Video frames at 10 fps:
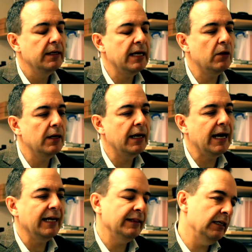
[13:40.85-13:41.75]
Now,
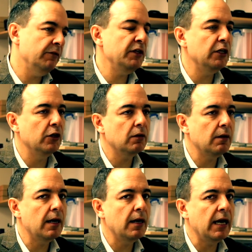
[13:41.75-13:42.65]
at the end of the
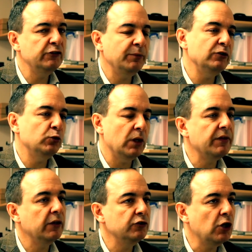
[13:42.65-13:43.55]
year, I spent
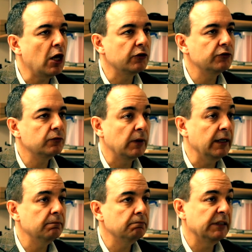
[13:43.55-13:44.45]
$12,000, right?